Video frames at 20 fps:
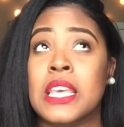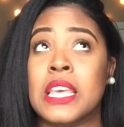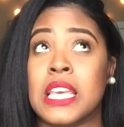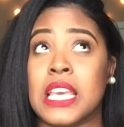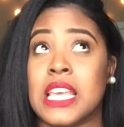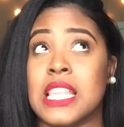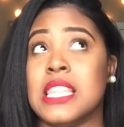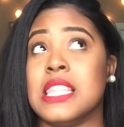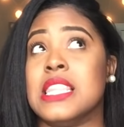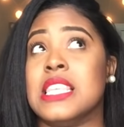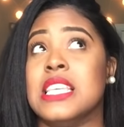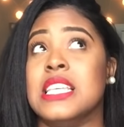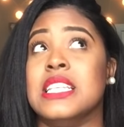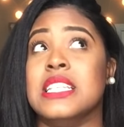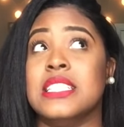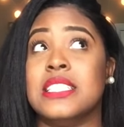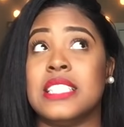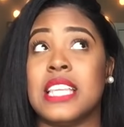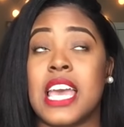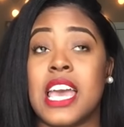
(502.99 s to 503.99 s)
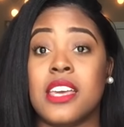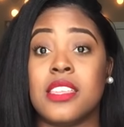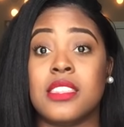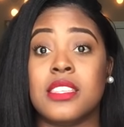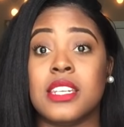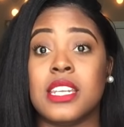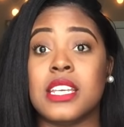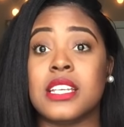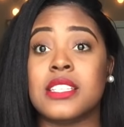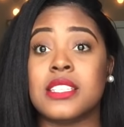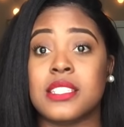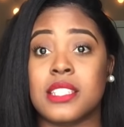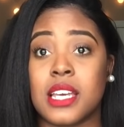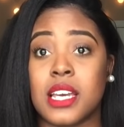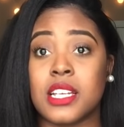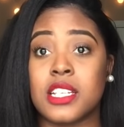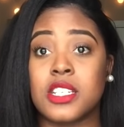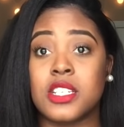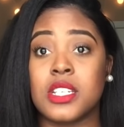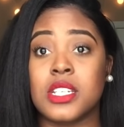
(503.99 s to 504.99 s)
in these ethnic
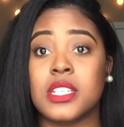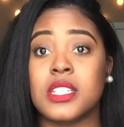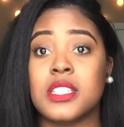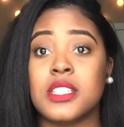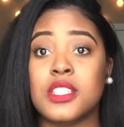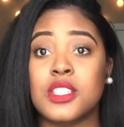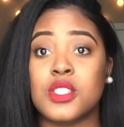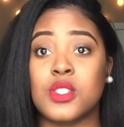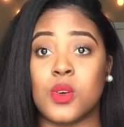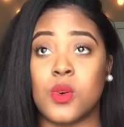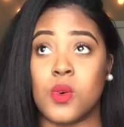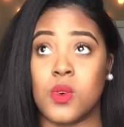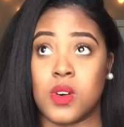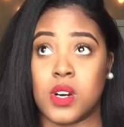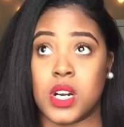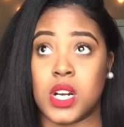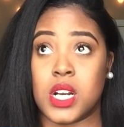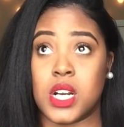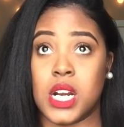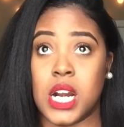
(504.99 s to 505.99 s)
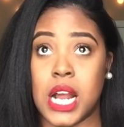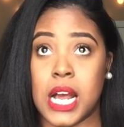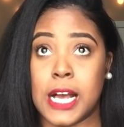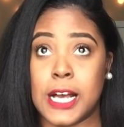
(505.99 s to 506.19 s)
sections, or